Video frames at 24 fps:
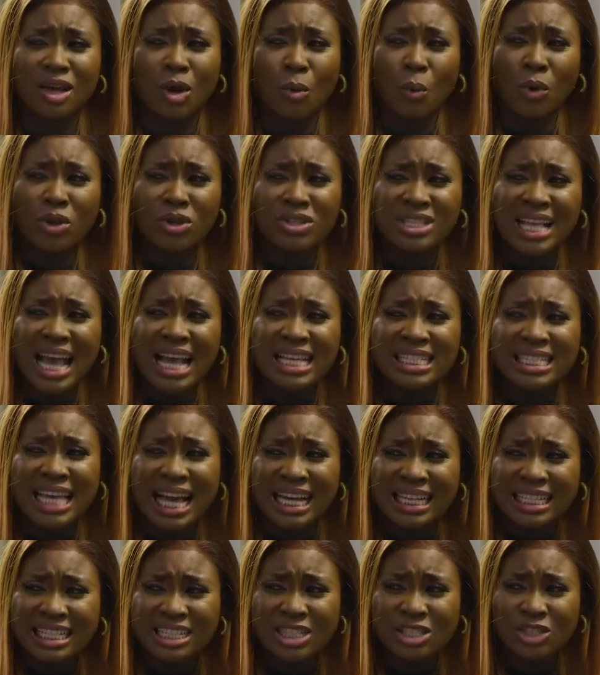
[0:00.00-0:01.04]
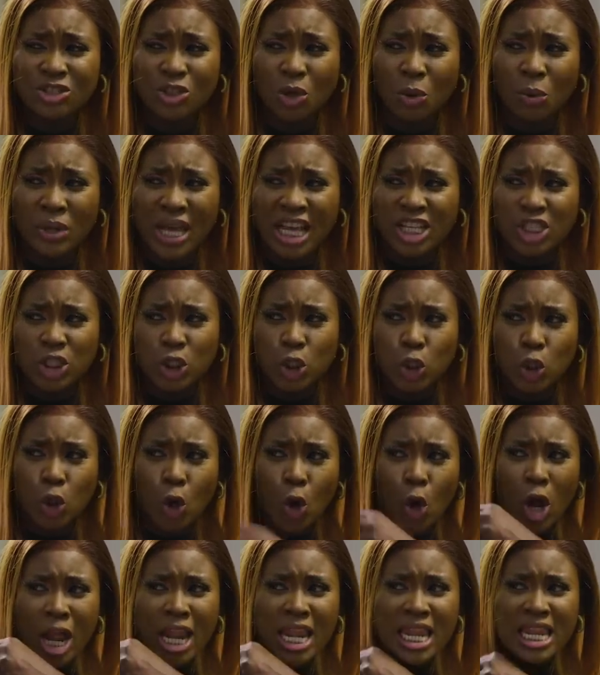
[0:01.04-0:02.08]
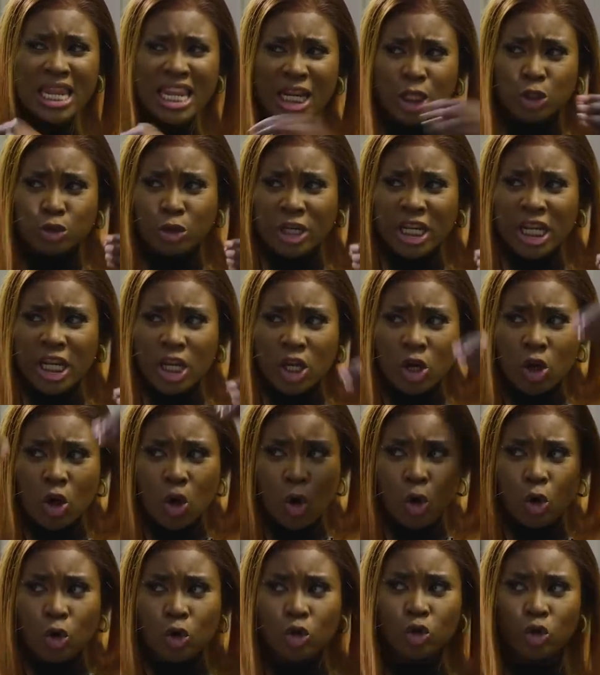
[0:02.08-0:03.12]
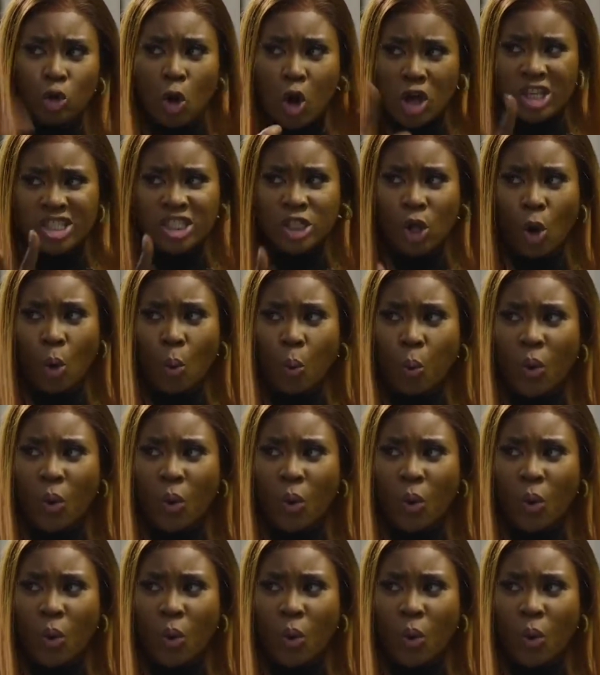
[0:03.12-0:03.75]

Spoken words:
When you started shagging Joey and she literally lost her